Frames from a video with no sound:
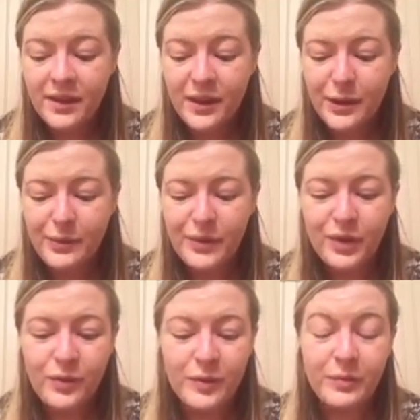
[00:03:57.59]
You
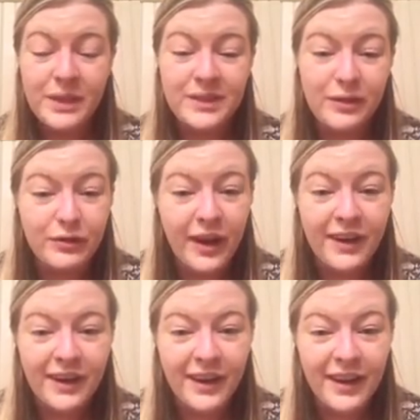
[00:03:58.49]
don't want to be basically
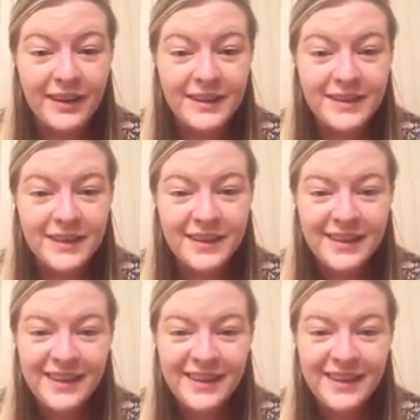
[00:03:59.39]
fighting against,